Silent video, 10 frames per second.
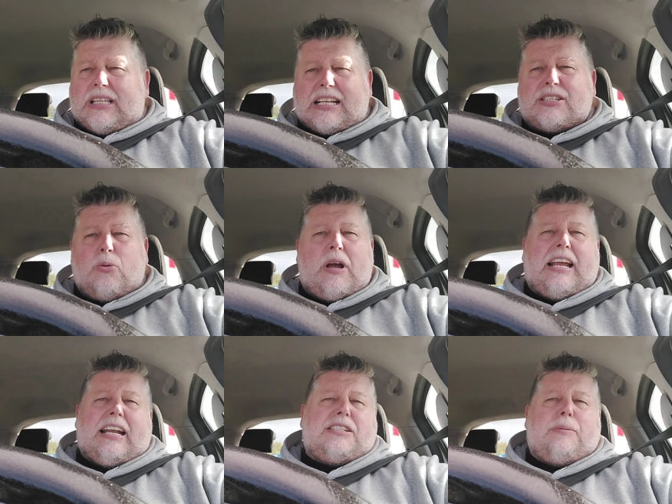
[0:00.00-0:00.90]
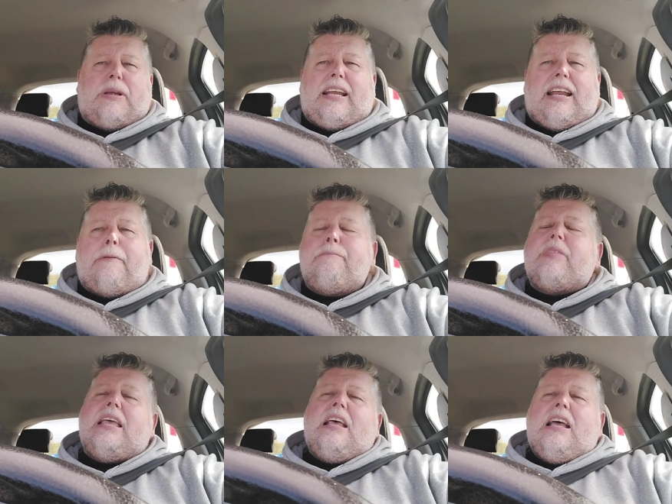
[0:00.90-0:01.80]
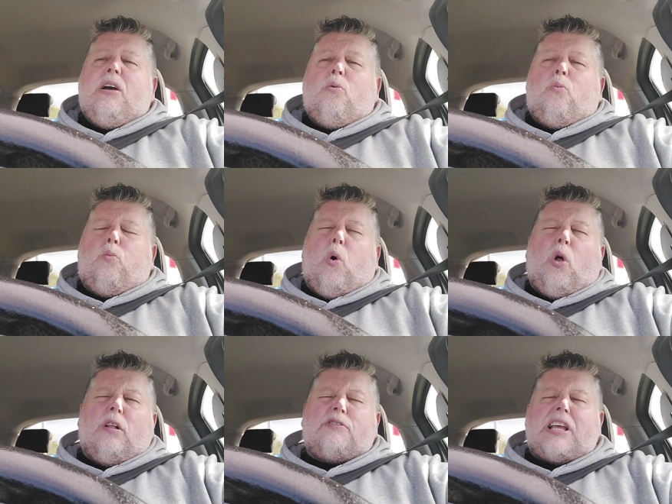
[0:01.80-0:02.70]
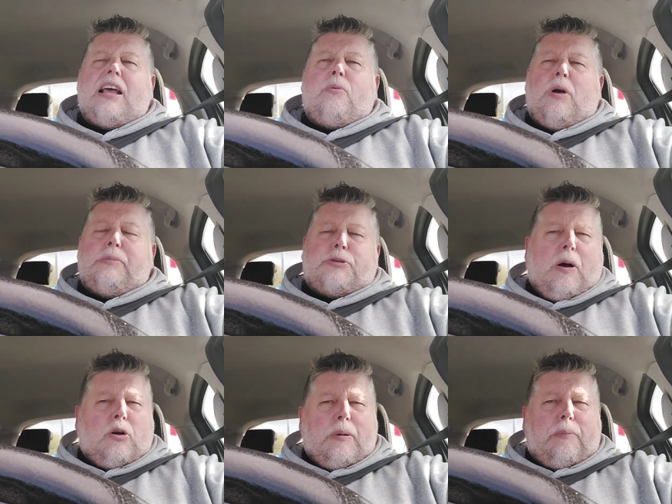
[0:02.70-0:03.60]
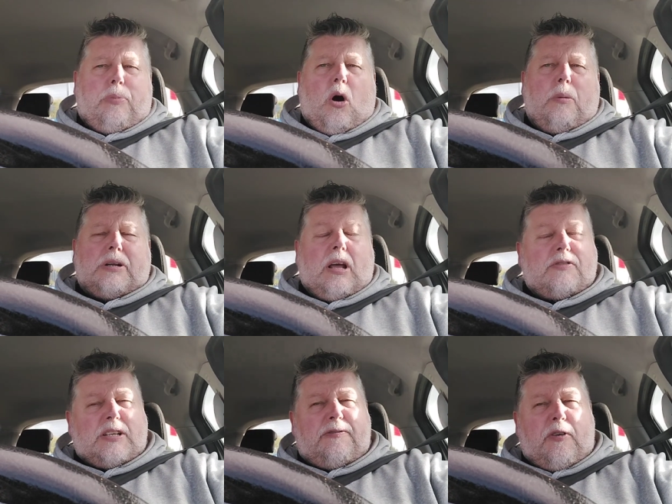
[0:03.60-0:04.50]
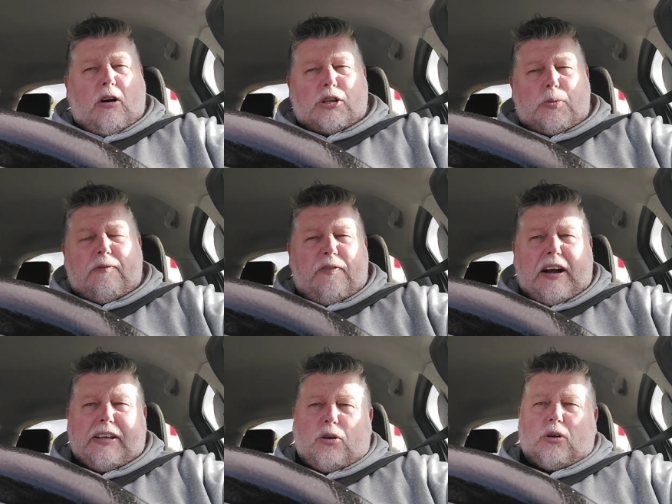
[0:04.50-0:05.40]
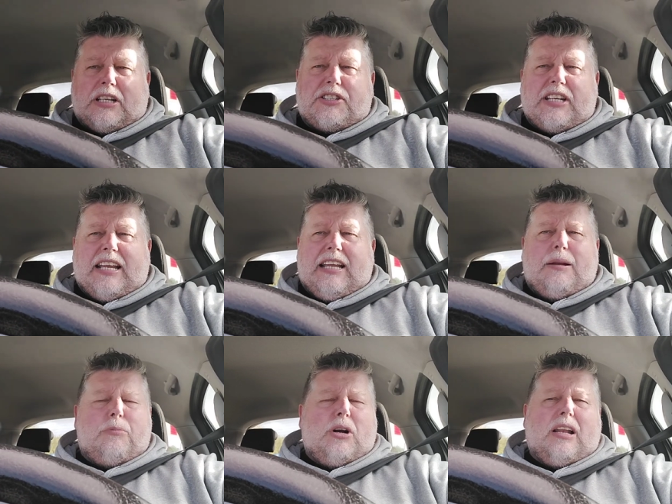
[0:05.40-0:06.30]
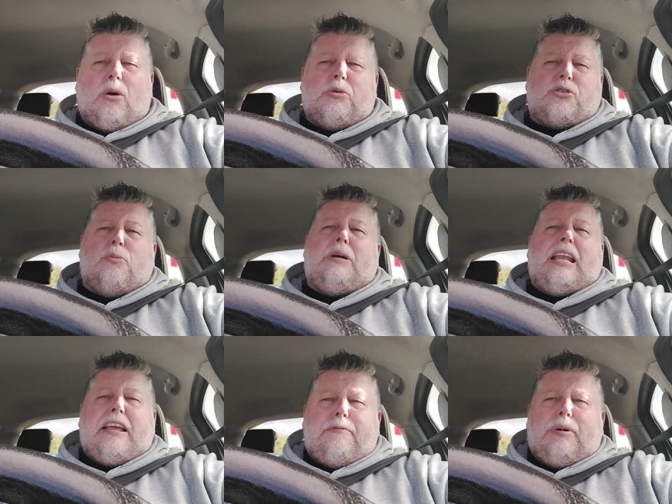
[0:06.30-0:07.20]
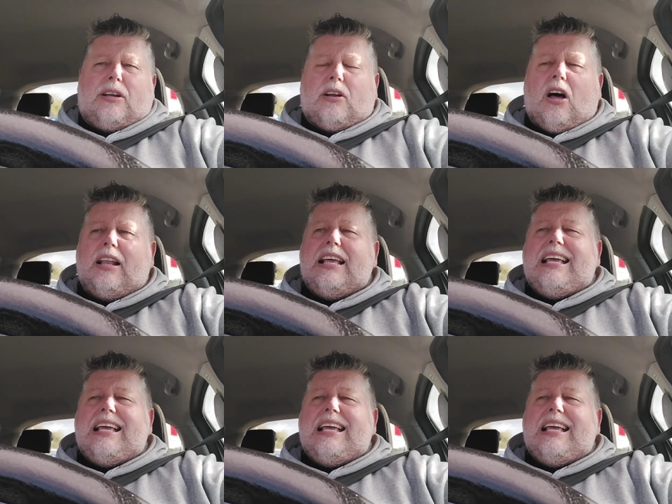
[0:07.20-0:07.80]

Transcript: That's the way it has to be now. Wolves, when we spoke about Bournemouth, obviously Forest were very good at sitting in. Murillo was unbelievable and all.